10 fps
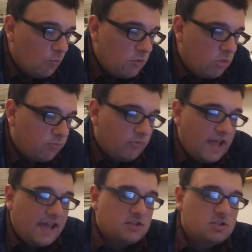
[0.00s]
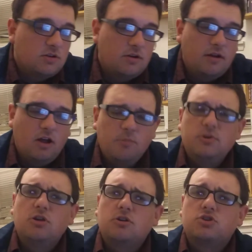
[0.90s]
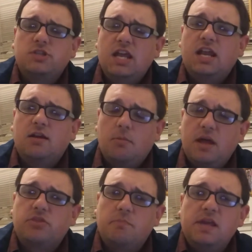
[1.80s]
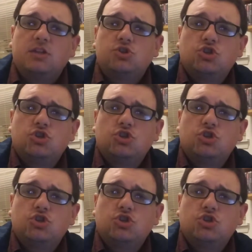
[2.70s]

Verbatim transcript: flags to help you understand about the beach.